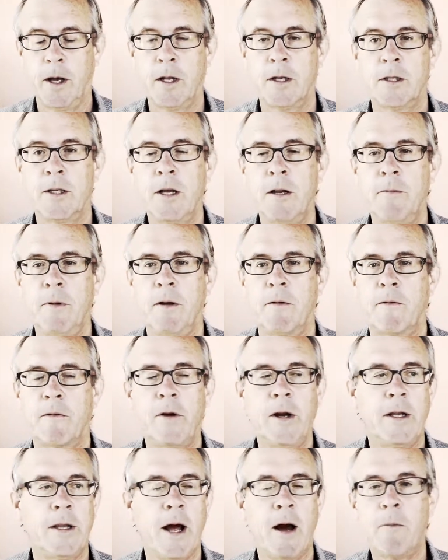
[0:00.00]
And instead of being
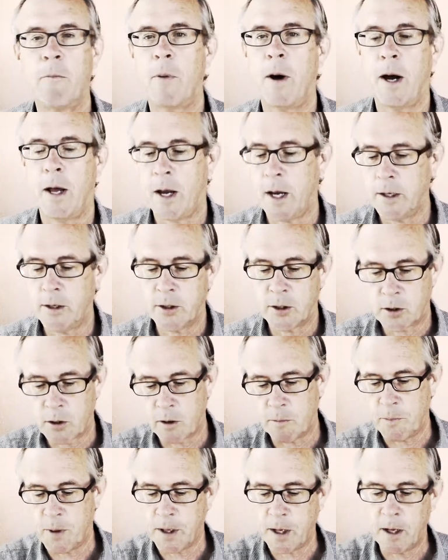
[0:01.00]
freaked out by it, I just
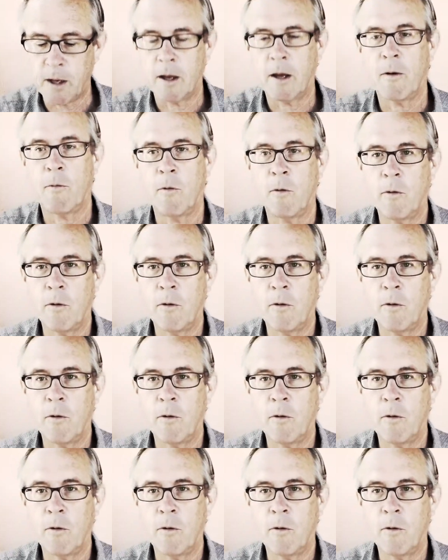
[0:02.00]
start picking